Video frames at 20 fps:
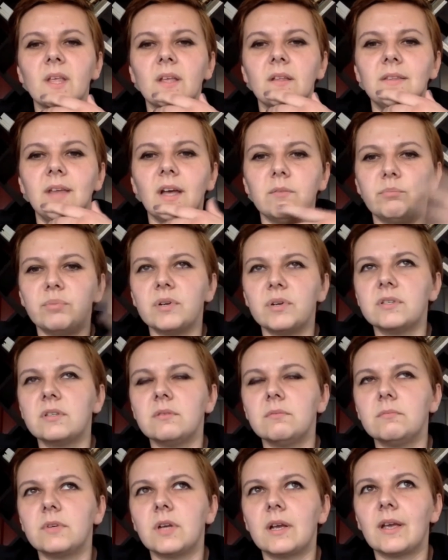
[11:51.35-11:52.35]
that
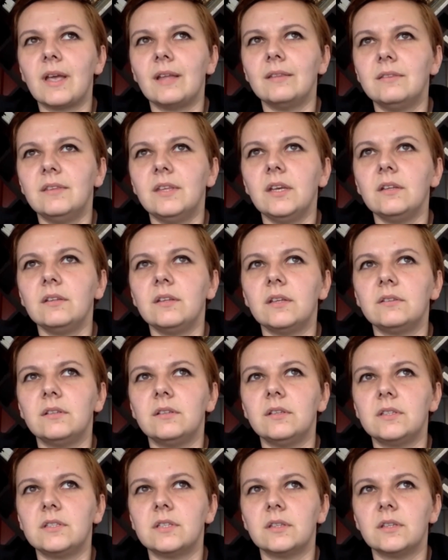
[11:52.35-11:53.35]
person can think that
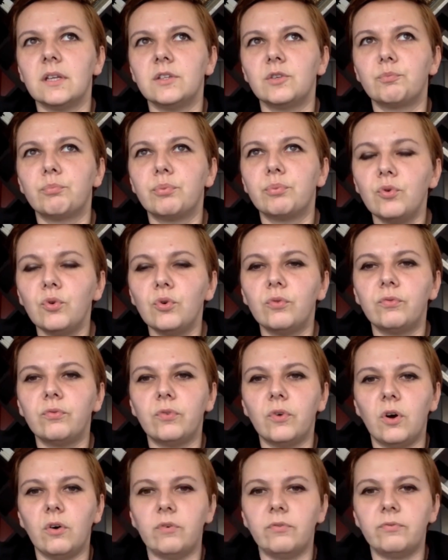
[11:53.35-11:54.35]
it's another proof
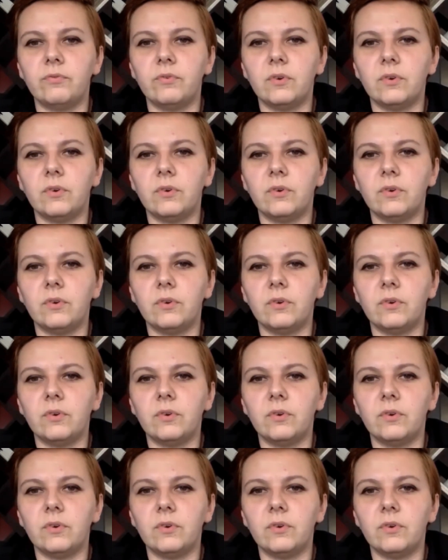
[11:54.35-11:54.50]
of